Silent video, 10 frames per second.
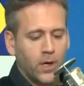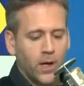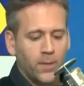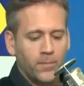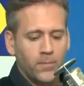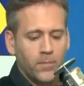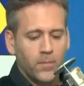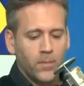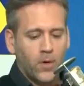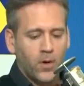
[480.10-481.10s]
um,
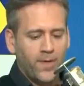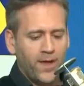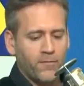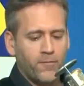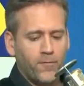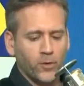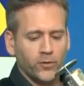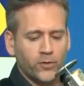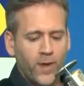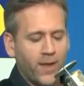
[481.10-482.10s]
are they at full
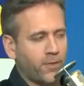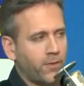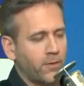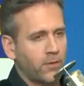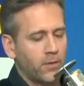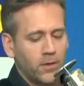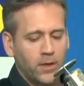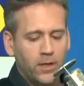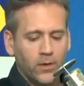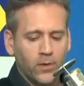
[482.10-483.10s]
strength?
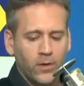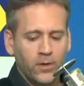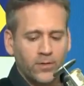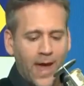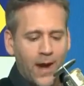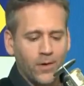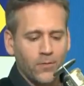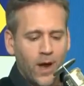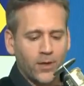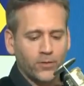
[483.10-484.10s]
Here is
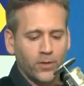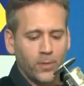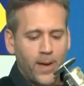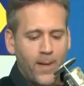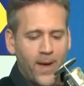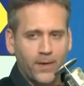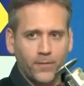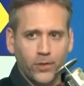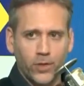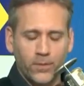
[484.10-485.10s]
Aaron Rodgers on the Pat McAfee